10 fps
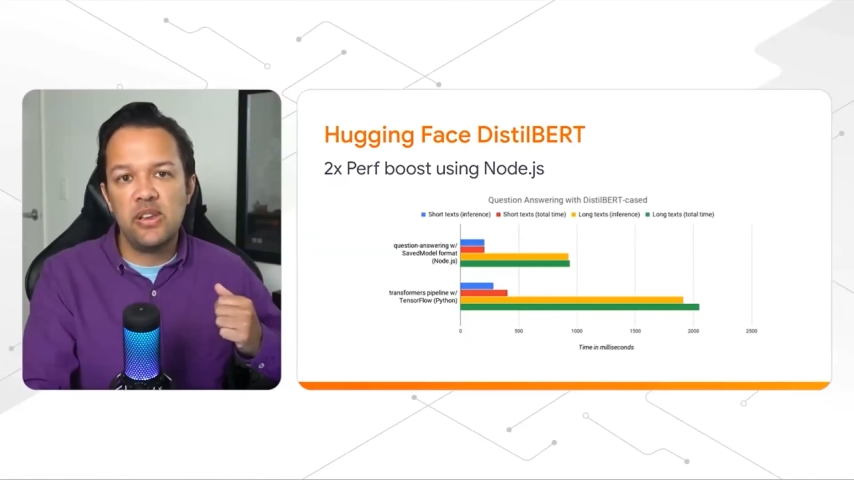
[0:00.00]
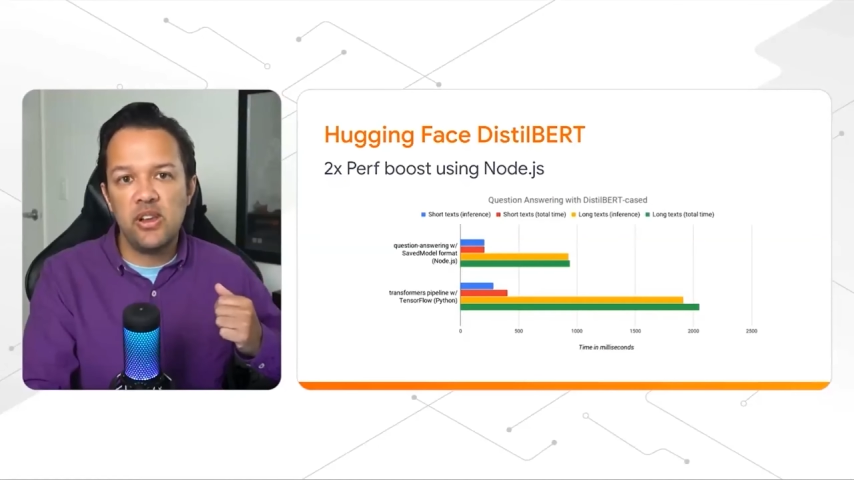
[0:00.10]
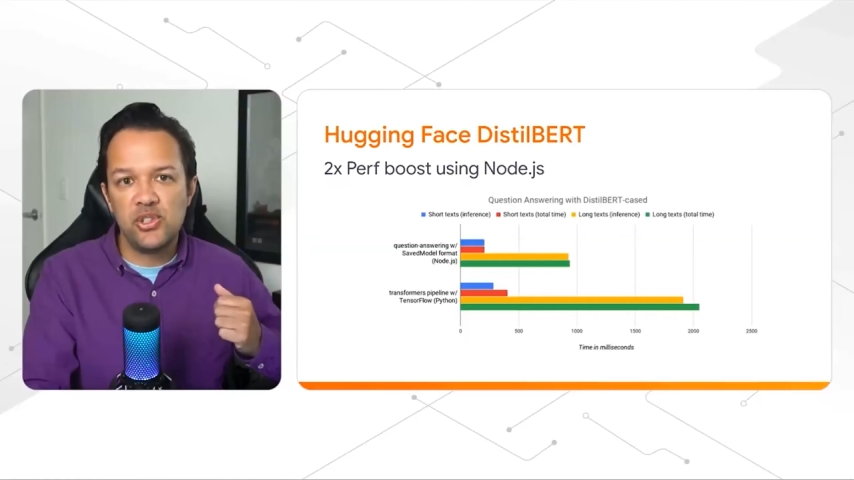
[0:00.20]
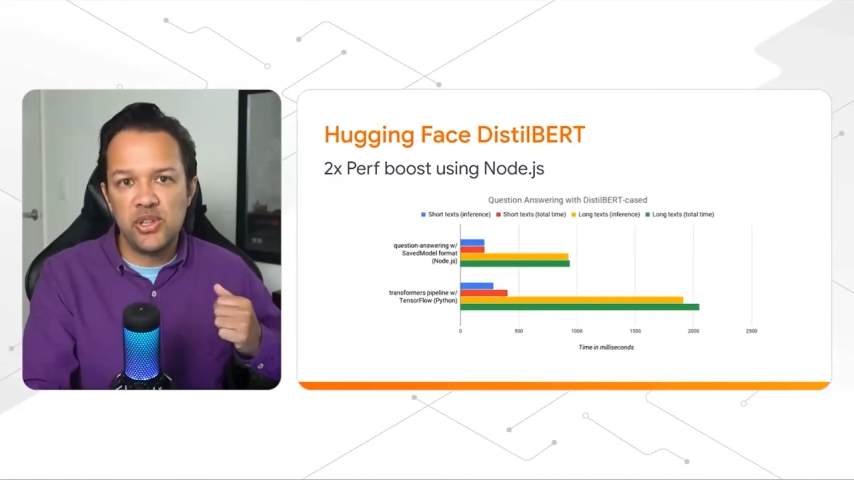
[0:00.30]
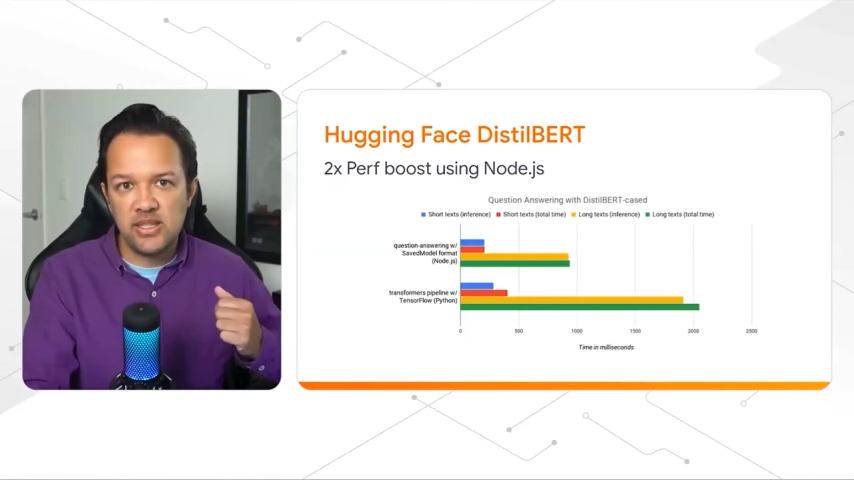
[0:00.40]
for
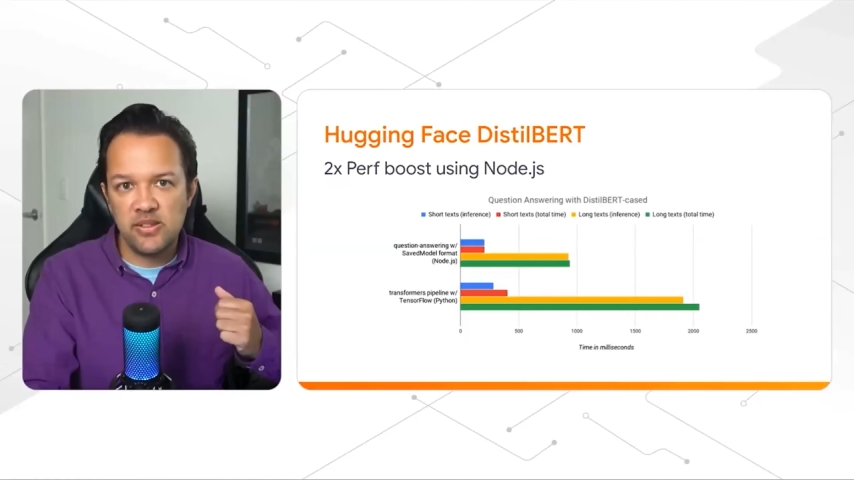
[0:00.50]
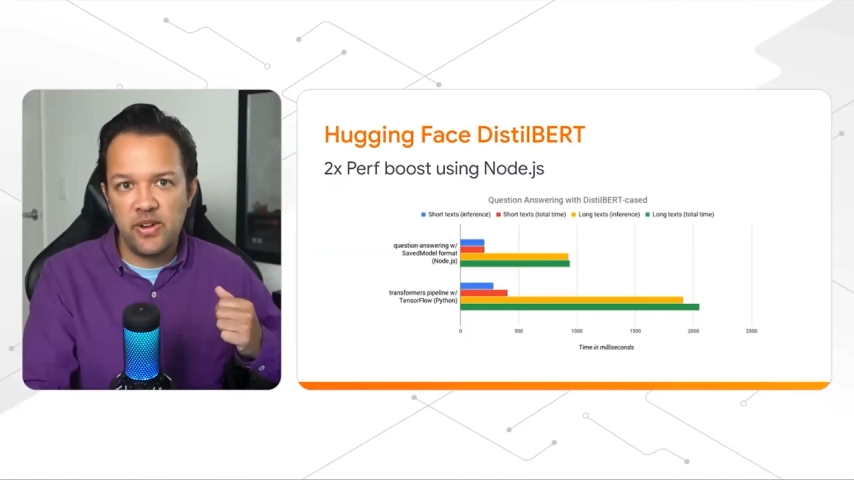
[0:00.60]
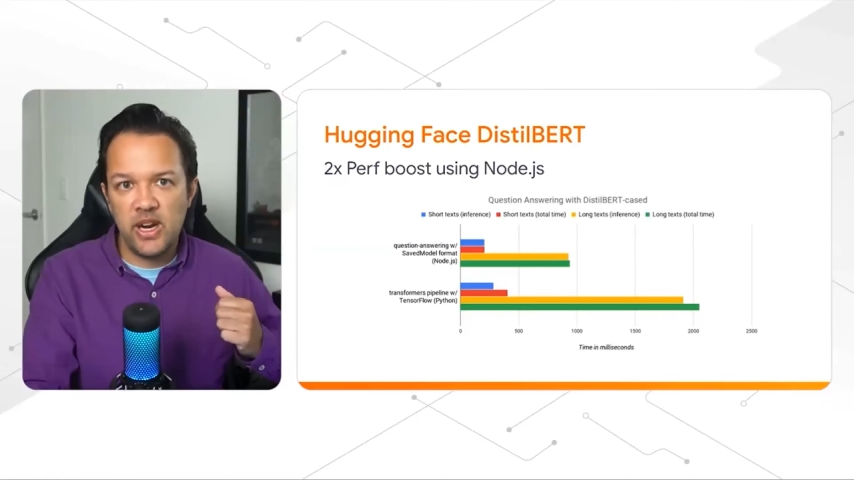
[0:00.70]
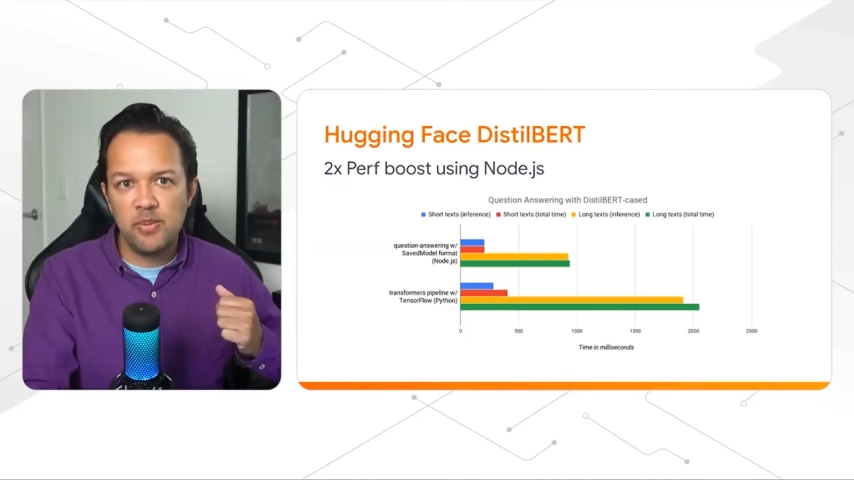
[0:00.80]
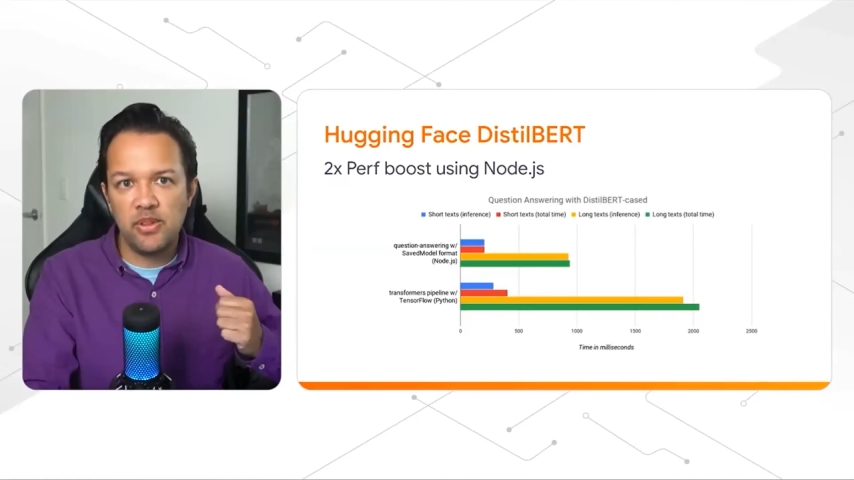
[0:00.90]
the
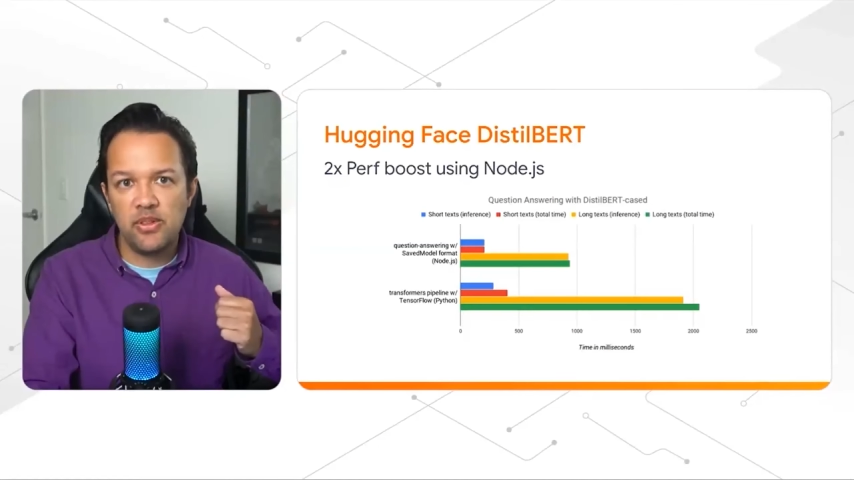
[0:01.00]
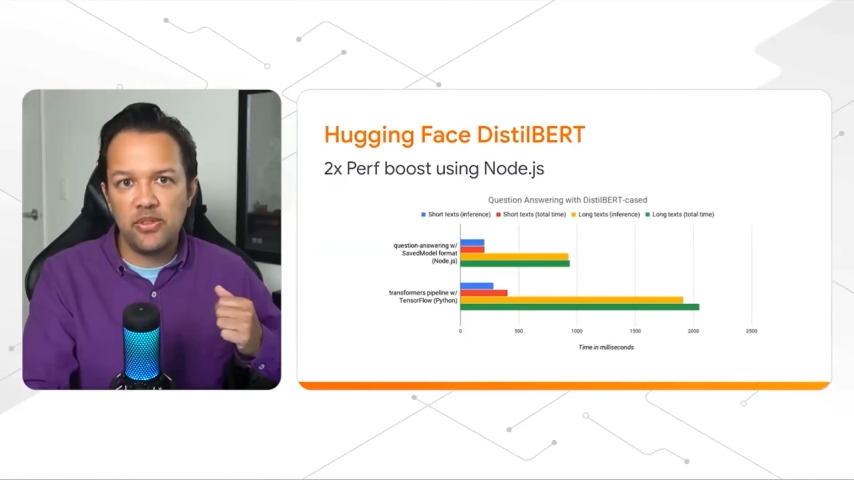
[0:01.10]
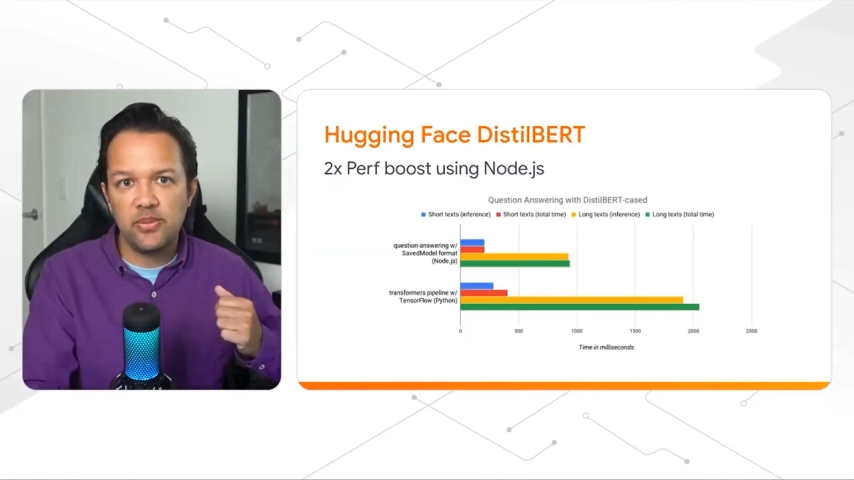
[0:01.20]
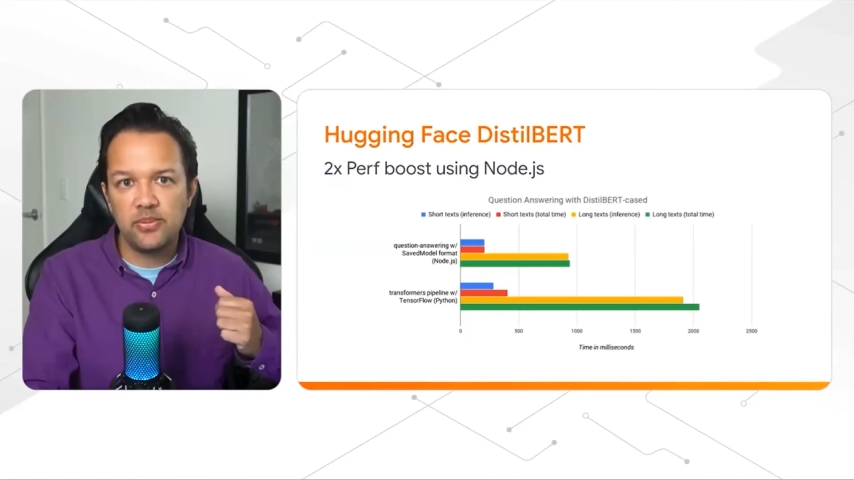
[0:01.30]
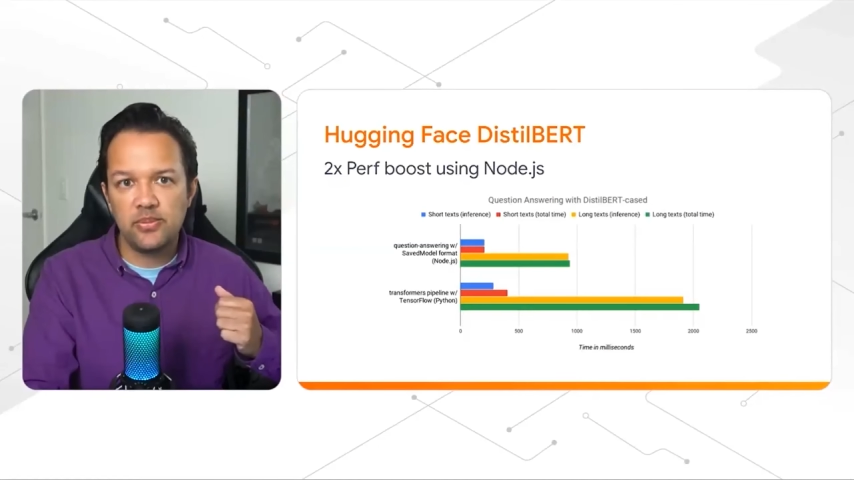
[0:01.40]
Node.js
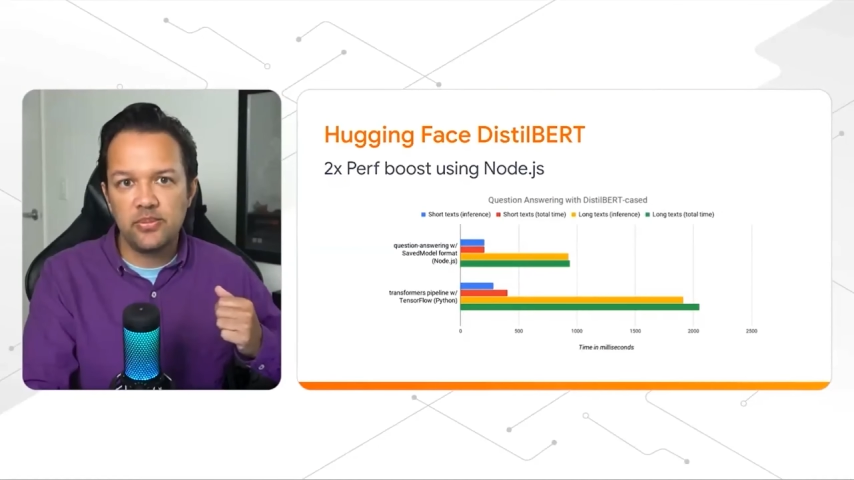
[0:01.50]
environment.